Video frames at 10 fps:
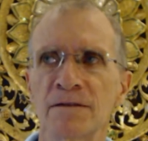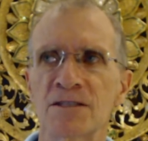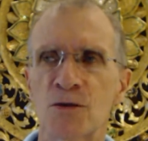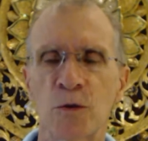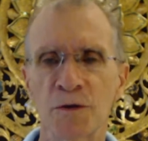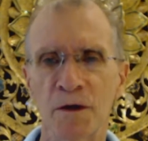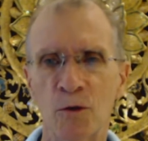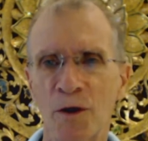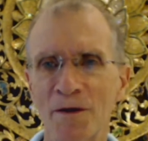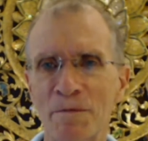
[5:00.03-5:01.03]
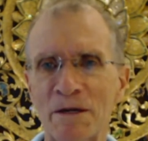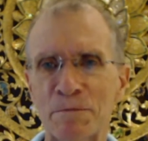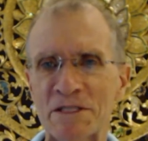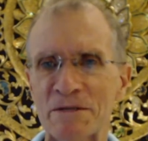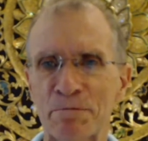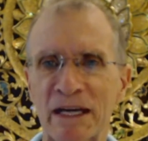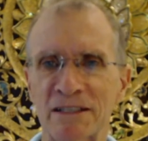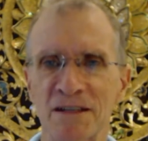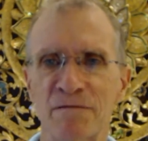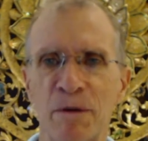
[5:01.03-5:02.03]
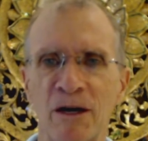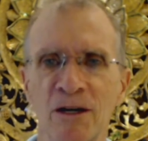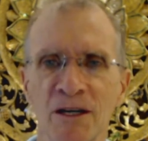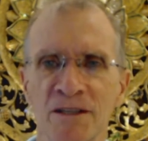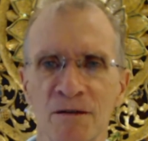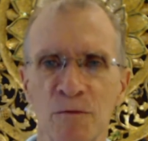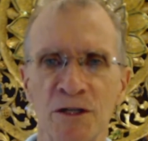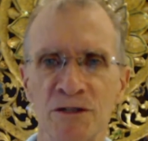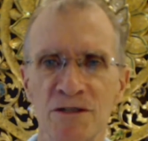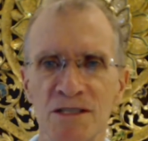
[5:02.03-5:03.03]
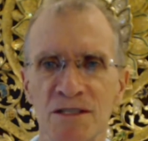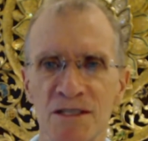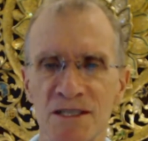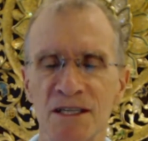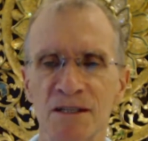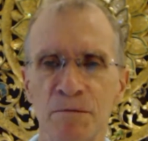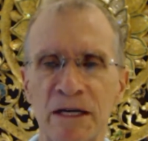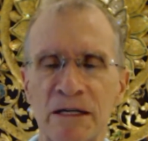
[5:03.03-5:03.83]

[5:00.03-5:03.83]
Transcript: there's quite a bit of perspective behind it when you see the